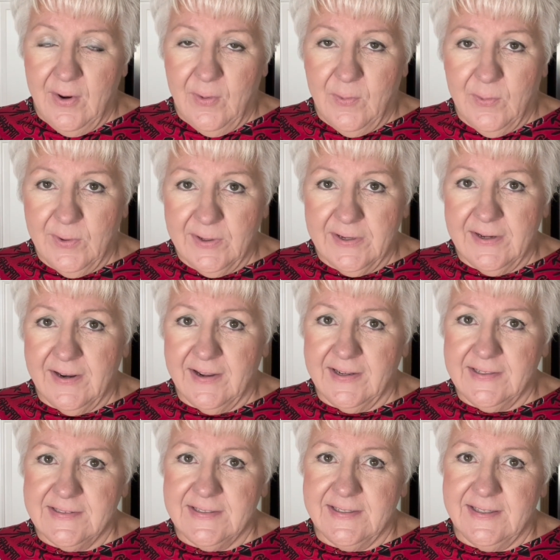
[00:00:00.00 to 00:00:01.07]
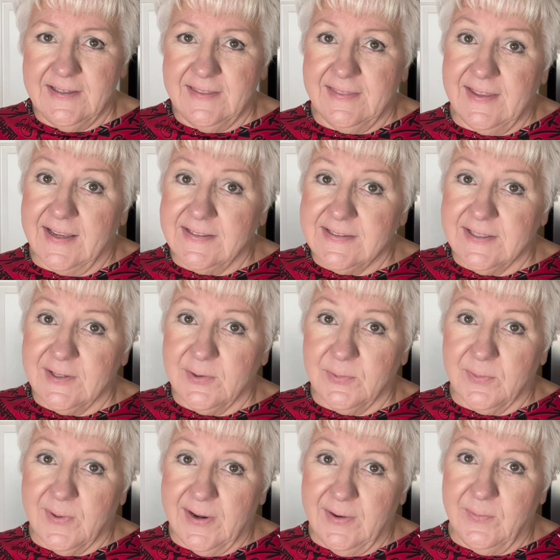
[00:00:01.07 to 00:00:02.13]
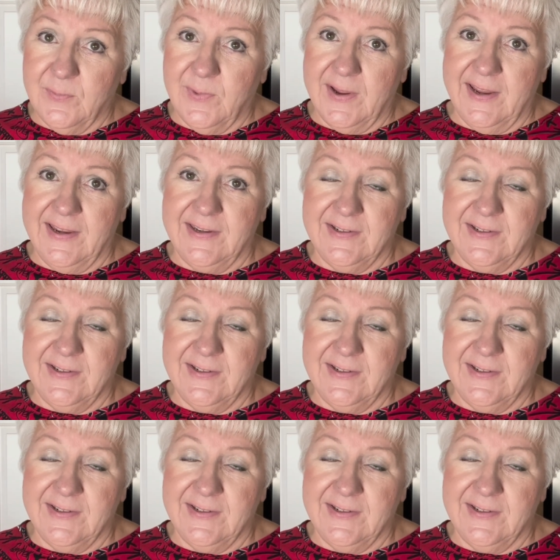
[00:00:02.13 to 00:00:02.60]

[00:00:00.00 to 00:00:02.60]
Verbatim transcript: organize it, that's a great way